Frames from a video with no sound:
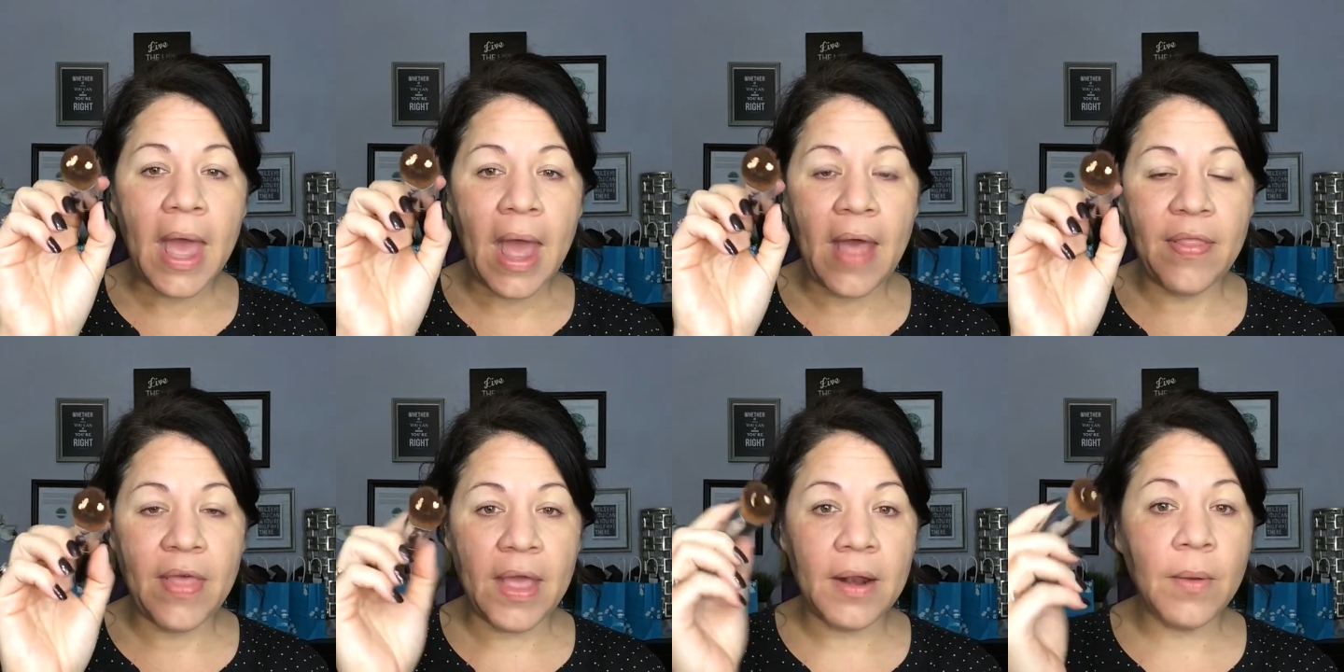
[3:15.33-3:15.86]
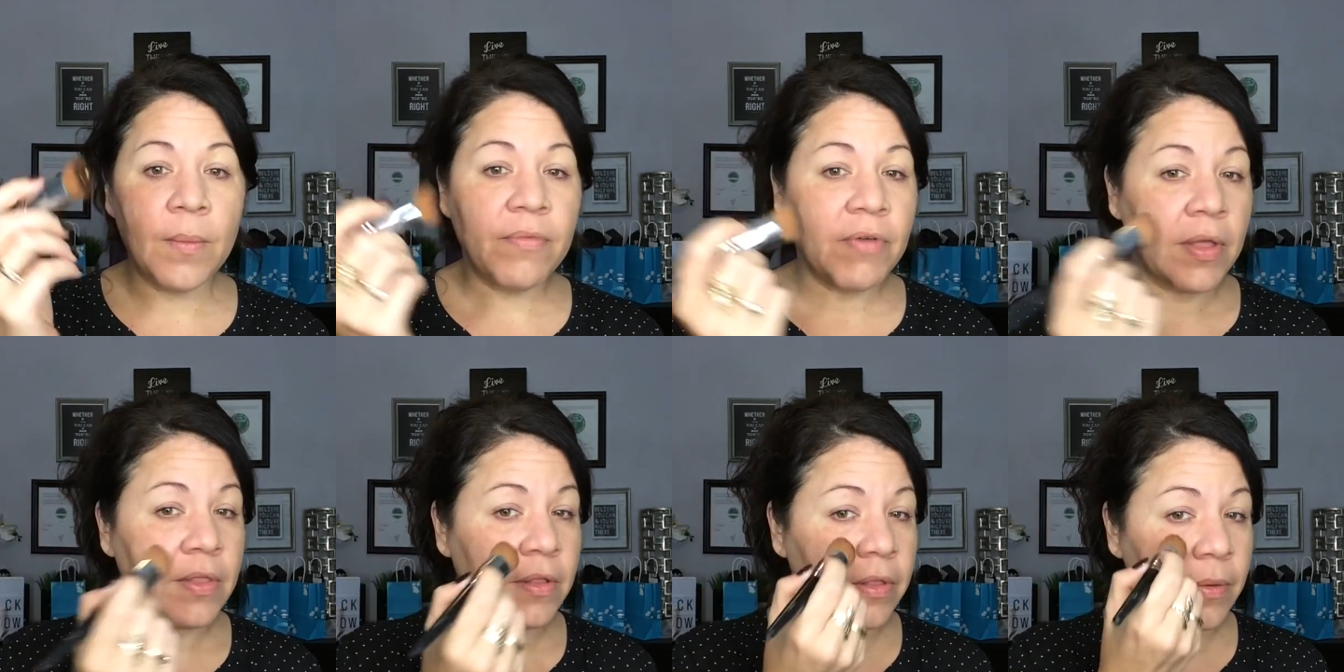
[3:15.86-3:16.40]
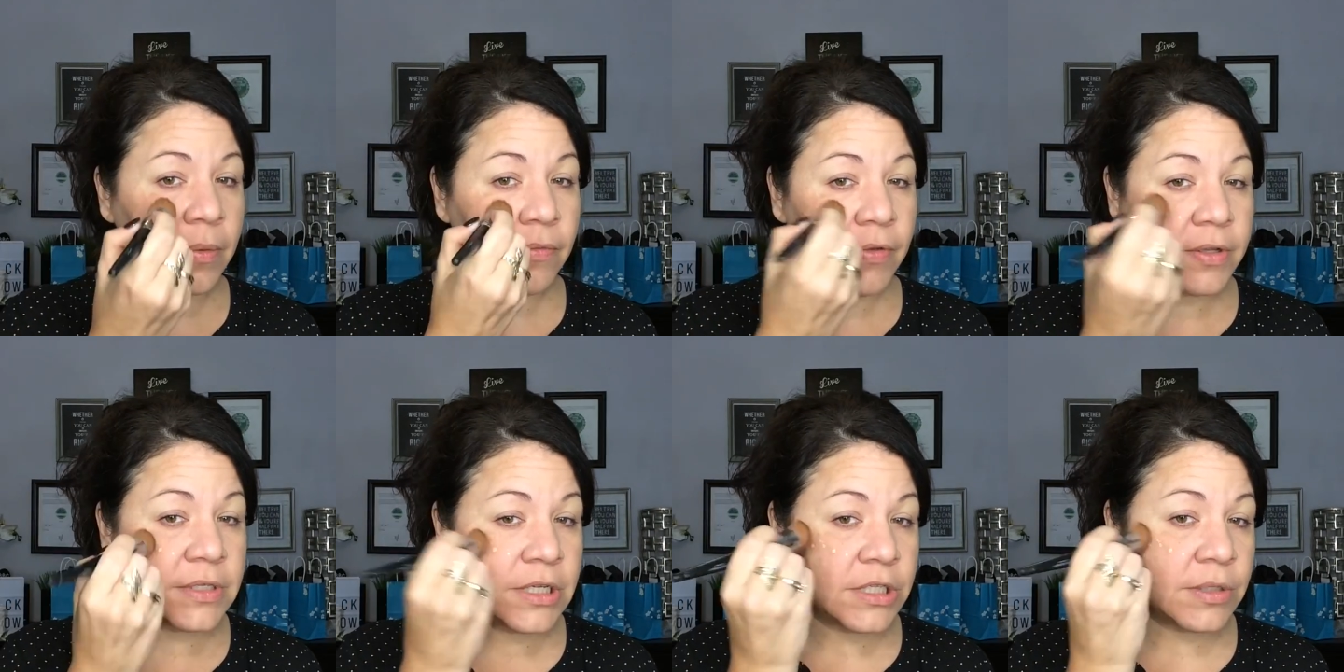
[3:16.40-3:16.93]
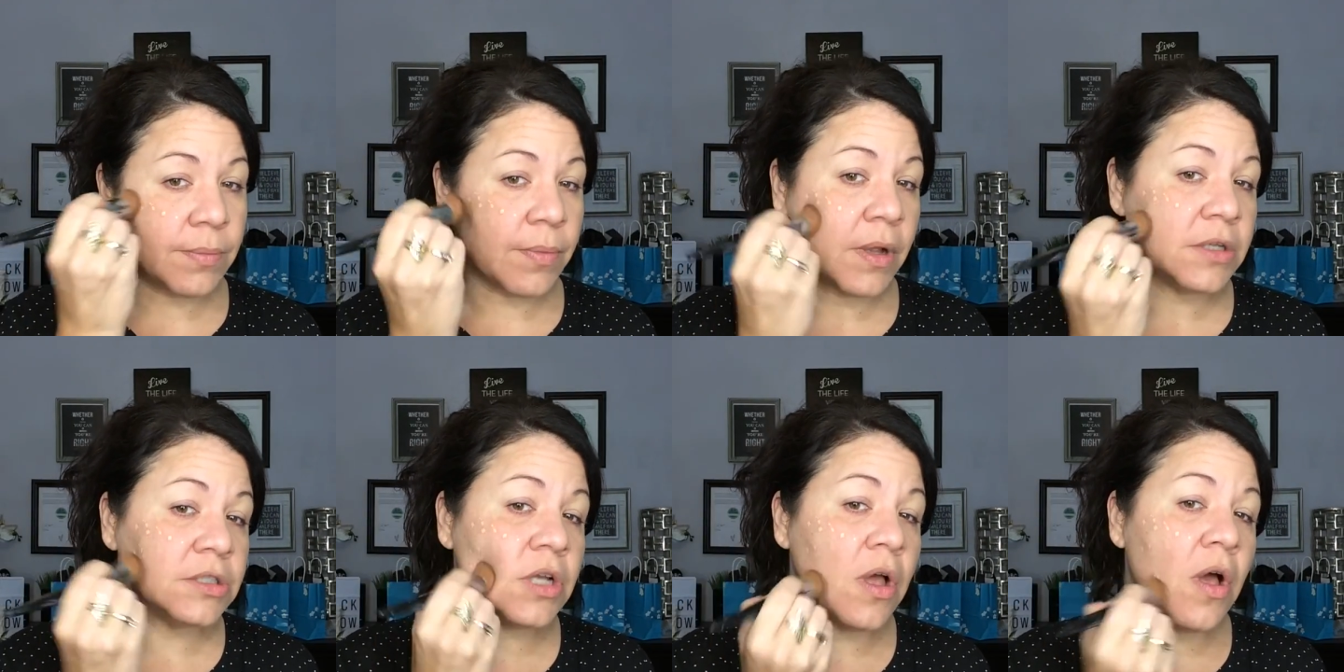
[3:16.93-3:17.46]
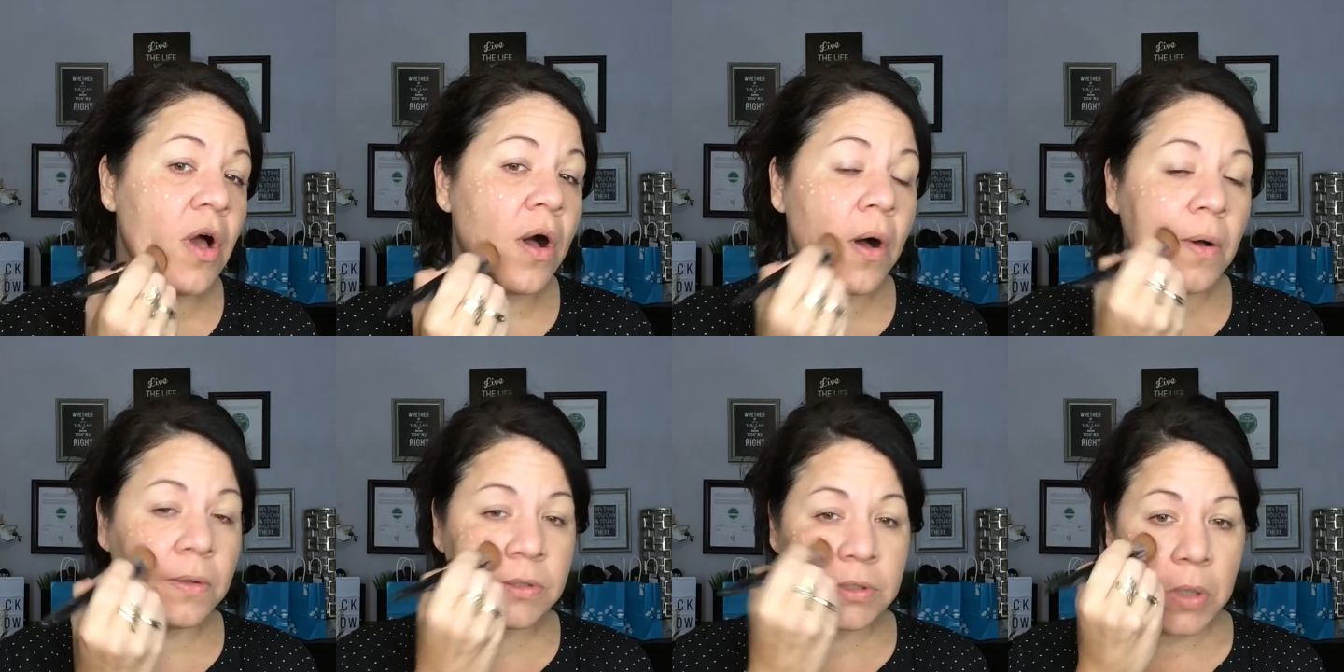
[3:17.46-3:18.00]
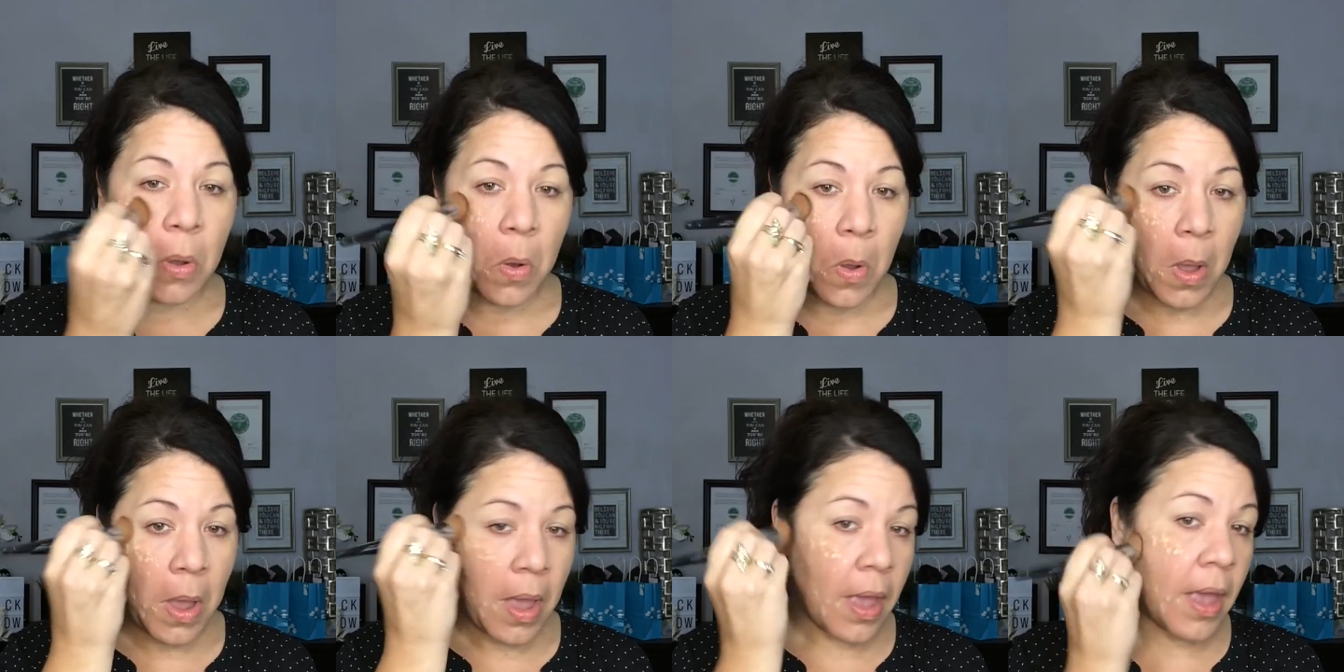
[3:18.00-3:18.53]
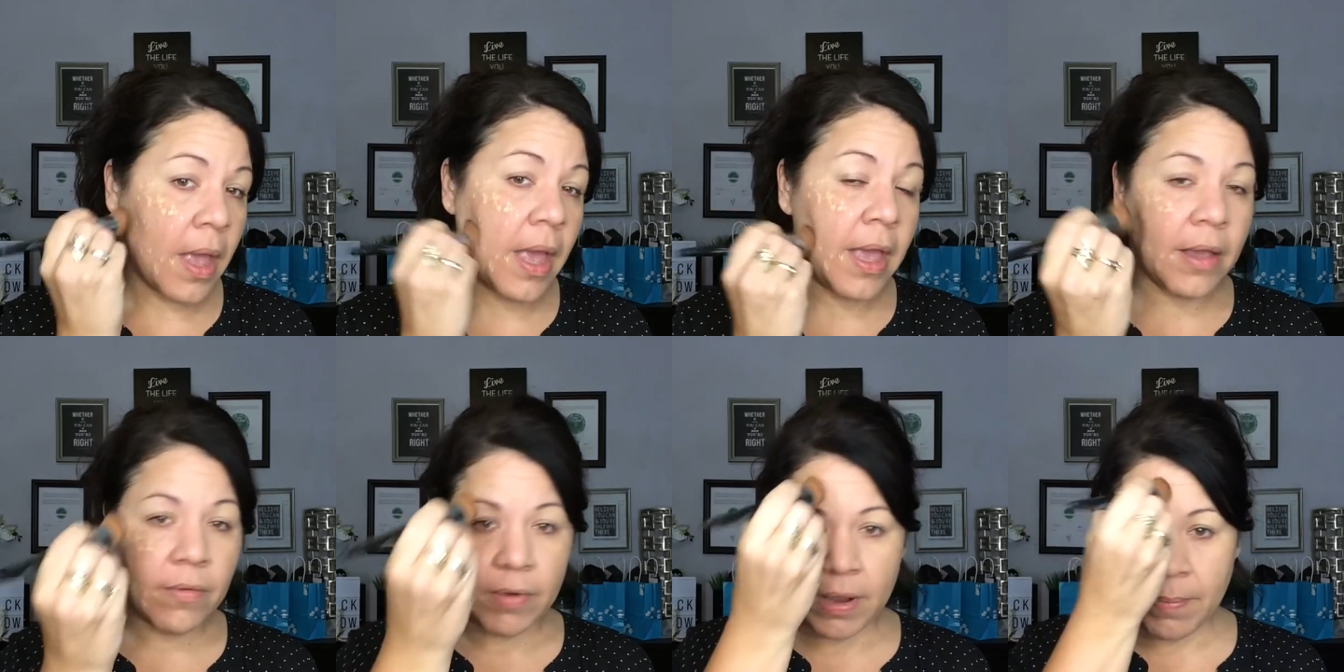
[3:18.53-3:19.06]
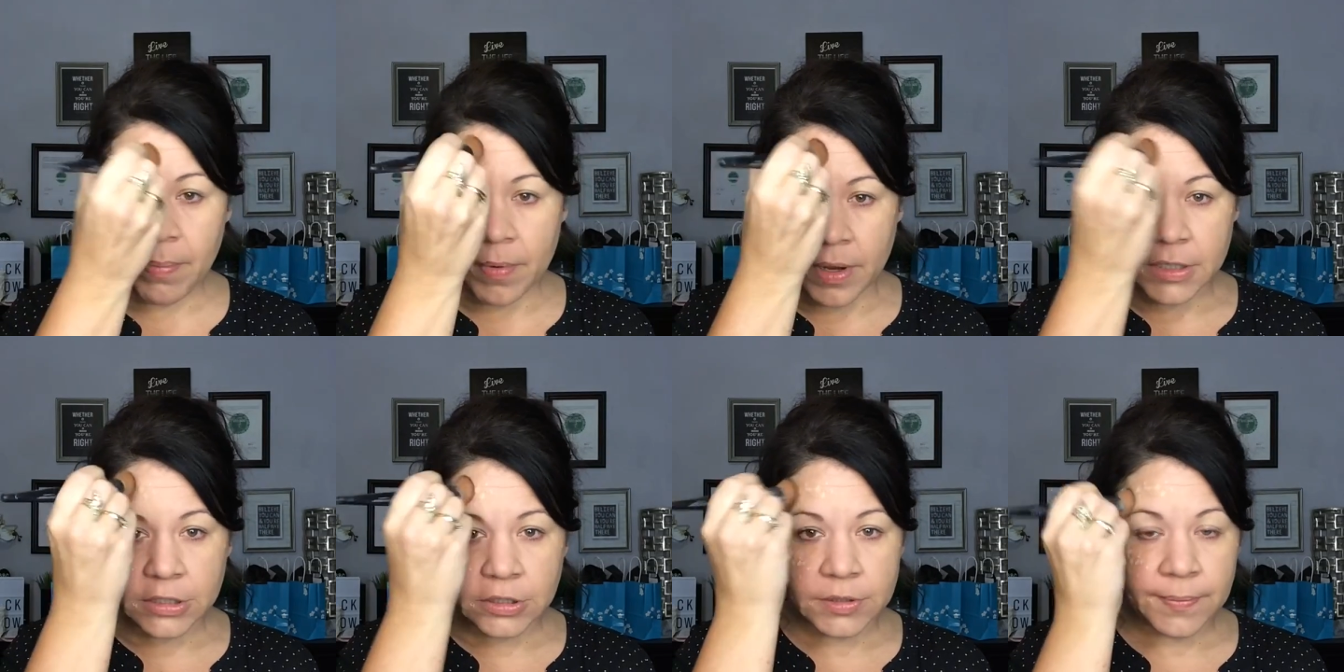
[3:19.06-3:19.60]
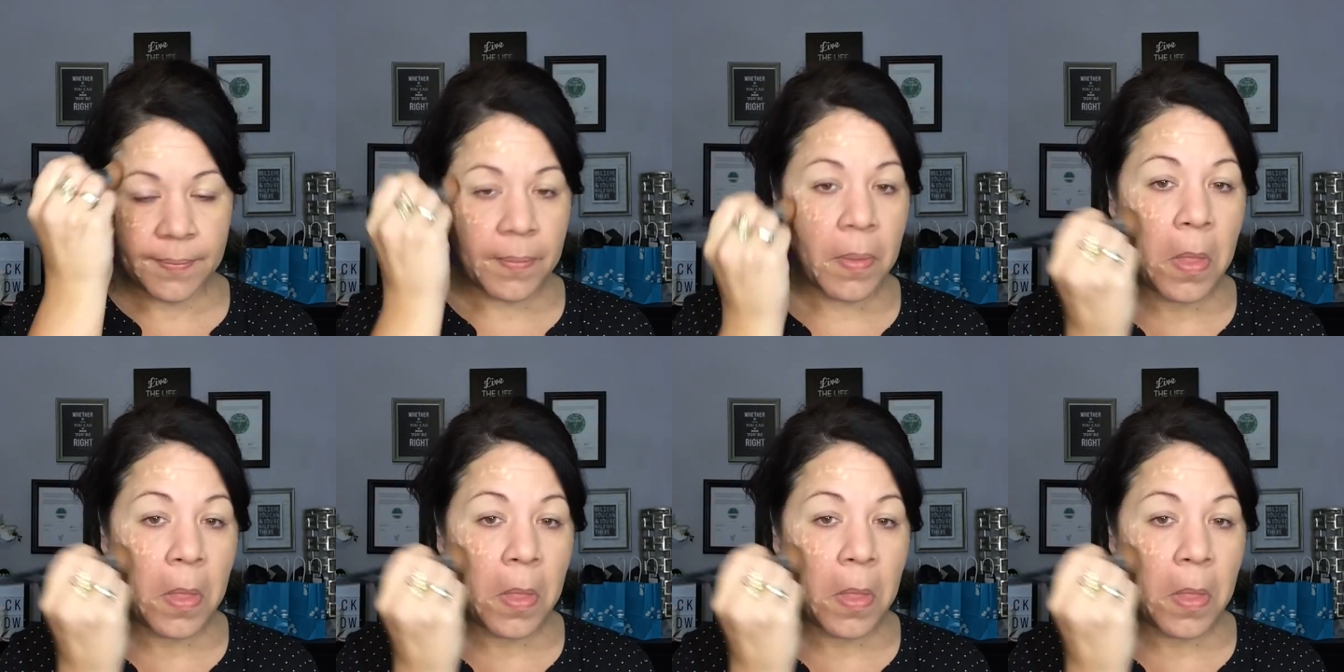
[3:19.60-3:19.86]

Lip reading: And then we've got the liquid foundation brush. Also, a great brush.